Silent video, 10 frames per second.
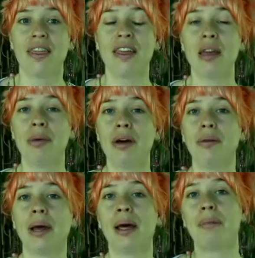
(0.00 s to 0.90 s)
Think
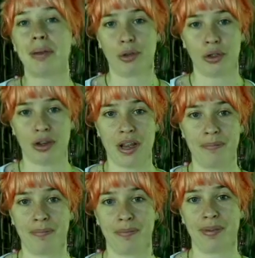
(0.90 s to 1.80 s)
about a maple tree.
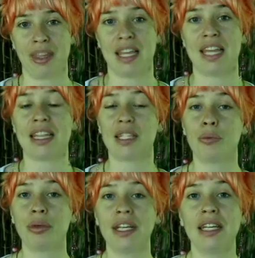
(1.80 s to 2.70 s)
In the
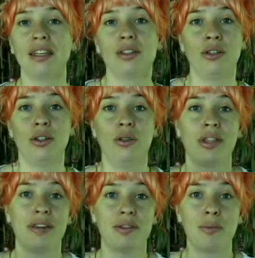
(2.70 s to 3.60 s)
spring, new
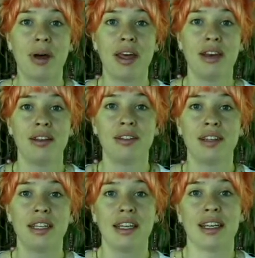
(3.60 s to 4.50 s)
leaves bud.
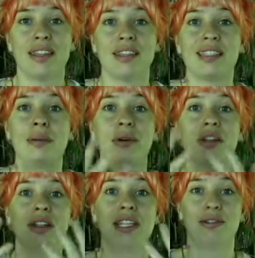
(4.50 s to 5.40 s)
In the summer,
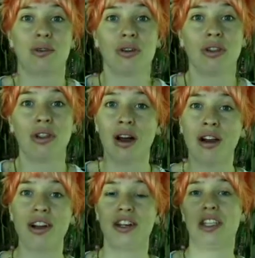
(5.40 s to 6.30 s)
the leaves grow
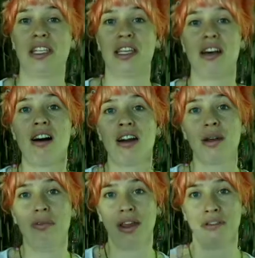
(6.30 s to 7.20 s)
large. In the
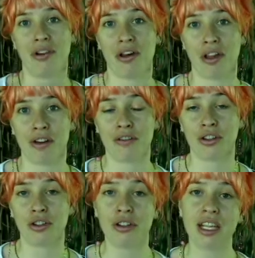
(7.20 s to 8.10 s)
autumn, they fall off
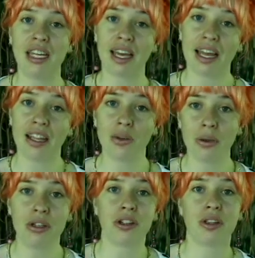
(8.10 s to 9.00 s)
the tree. And in the
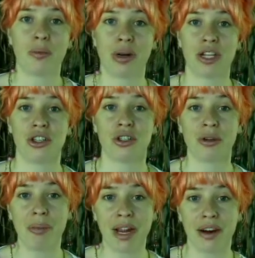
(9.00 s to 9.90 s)
winter, the branches
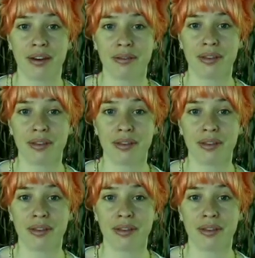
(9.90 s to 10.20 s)
are bare.